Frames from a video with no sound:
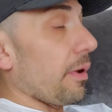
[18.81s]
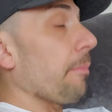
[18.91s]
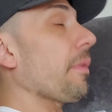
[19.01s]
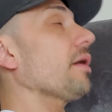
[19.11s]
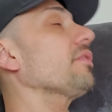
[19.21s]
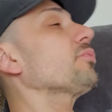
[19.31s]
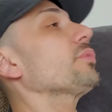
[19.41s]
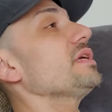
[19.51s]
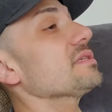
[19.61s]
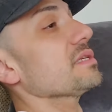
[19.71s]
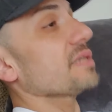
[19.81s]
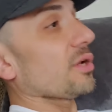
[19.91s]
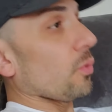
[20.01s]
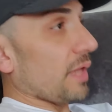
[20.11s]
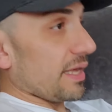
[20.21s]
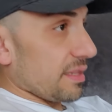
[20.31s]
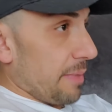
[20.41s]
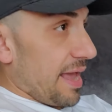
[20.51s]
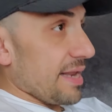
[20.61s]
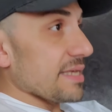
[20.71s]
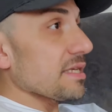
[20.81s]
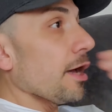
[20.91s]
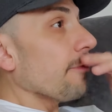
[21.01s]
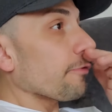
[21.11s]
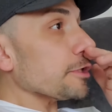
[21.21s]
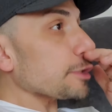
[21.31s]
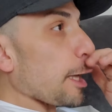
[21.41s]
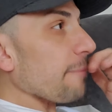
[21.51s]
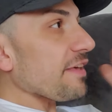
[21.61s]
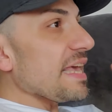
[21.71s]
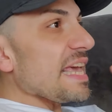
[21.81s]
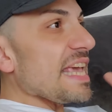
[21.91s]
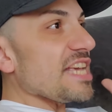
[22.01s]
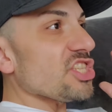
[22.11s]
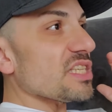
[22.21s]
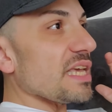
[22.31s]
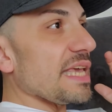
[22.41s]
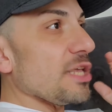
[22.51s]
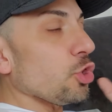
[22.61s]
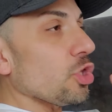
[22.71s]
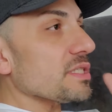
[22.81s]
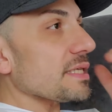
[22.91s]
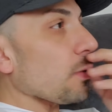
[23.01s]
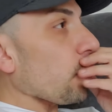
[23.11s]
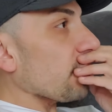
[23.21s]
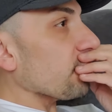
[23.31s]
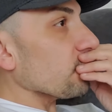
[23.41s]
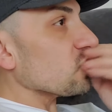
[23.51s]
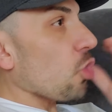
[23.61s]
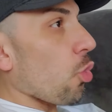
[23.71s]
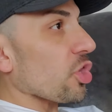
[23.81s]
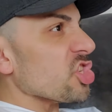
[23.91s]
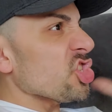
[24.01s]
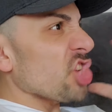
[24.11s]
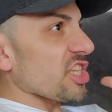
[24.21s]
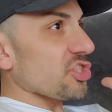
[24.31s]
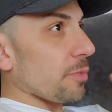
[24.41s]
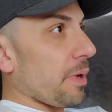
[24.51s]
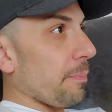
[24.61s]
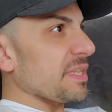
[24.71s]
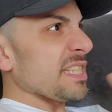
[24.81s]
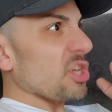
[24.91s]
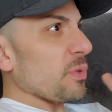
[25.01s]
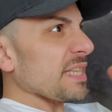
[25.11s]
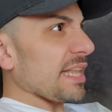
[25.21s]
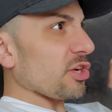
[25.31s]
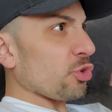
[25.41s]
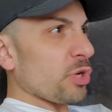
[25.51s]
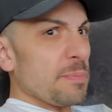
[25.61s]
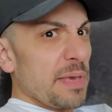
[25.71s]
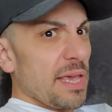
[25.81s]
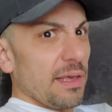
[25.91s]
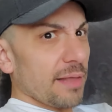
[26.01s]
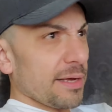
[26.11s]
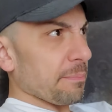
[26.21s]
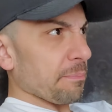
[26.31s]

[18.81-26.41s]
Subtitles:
Among the reasons I don't like the man is, first off, he looks like one of those court jester puppets. He's always got that creepy, like,